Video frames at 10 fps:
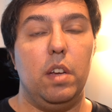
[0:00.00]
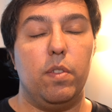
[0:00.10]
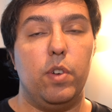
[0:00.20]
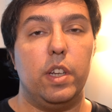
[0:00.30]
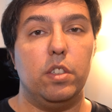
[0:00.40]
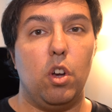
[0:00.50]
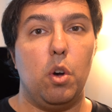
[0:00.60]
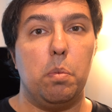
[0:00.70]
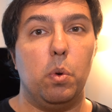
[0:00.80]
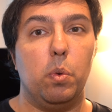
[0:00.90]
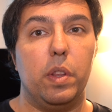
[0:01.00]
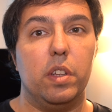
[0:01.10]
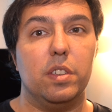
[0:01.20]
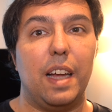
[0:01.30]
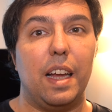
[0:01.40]
For example, with a
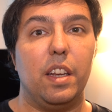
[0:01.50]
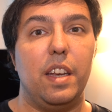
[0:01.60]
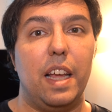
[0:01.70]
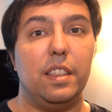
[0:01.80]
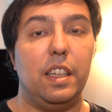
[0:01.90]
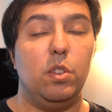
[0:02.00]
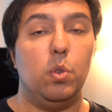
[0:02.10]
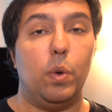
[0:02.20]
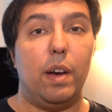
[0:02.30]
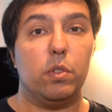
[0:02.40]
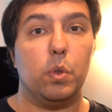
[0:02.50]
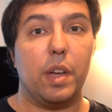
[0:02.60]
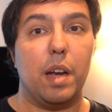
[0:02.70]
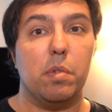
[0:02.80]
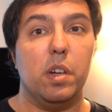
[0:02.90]
standard Nest indoor-outdoor
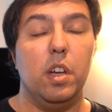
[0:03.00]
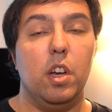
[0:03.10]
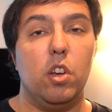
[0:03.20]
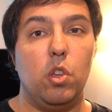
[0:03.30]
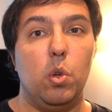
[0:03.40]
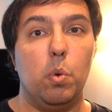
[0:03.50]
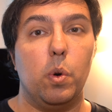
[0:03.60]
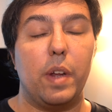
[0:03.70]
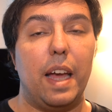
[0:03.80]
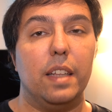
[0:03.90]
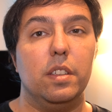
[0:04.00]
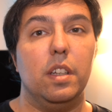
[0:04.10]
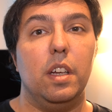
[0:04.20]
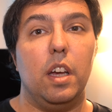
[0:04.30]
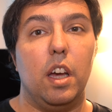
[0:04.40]
camera, you will get
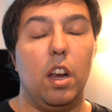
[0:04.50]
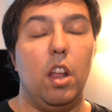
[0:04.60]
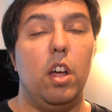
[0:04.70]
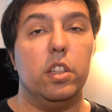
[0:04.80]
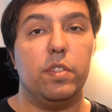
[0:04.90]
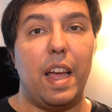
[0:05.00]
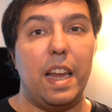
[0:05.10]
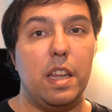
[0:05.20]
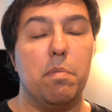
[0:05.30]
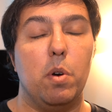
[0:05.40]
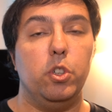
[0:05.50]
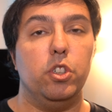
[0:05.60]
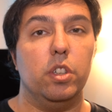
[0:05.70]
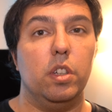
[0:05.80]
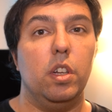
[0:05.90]
alerts for any
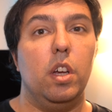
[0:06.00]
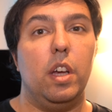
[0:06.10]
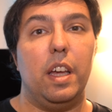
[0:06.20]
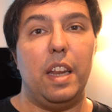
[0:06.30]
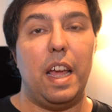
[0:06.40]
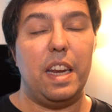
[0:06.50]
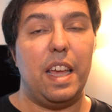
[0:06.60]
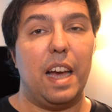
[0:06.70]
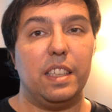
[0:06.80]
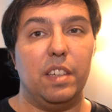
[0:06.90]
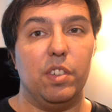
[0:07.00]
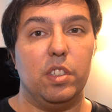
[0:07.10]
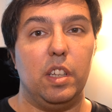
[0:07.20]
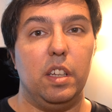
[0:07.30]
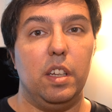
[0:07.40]
motion and any
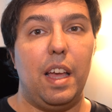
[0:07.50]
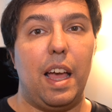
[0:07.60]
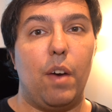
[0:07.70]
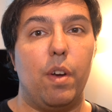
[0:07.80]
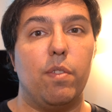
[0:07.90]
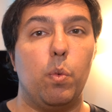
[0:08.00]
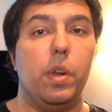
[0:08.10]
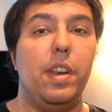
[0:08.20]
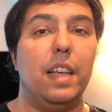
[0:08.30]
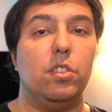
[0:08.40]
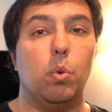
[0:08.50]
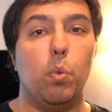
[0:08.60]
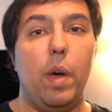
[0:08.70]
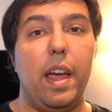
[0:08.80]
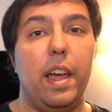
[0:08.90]
activity. However, with Nest
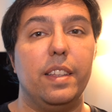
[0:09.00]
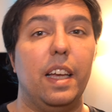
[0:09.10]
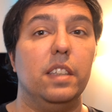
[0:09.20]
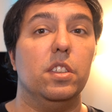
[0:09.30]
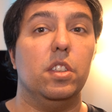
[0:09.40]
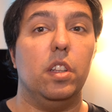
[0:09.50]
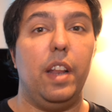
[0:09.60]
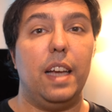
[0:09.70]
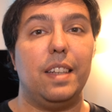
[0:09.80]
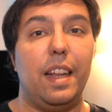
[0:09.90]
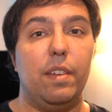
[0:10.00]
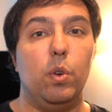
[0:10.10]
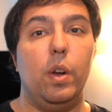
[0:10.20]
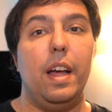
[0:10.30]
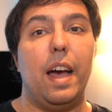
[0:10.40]
Aware, it takes it to the next
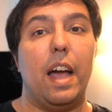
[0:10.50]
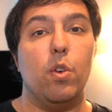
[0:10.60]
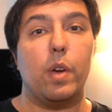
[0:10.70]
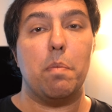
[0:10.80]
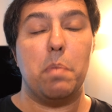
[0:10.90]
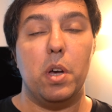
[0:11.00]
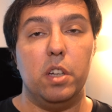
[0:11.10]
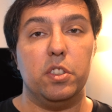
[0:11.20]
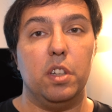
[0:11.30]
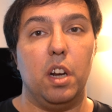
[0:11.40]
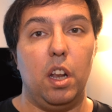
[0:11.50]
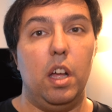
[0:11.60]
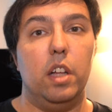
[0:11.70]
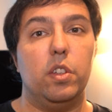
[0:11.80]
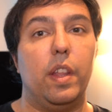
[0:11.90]
level and you'll get person
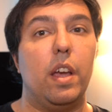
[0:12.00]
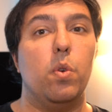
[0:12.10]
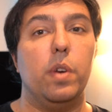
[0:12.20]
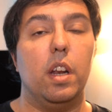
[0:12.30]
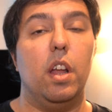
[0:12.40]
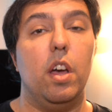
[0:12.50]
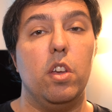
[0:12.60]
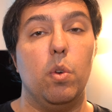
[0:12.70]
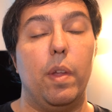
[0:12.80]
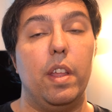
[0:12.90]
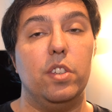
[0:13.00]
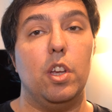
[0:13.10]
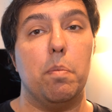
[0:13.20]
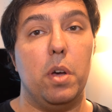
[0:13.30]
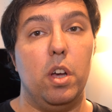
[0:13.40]
alerts, so they only alert you when they see
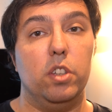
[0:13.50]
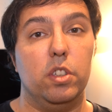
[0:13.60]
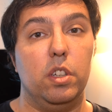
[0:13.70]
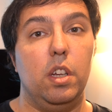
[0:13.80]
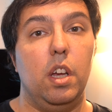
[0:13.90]
a person.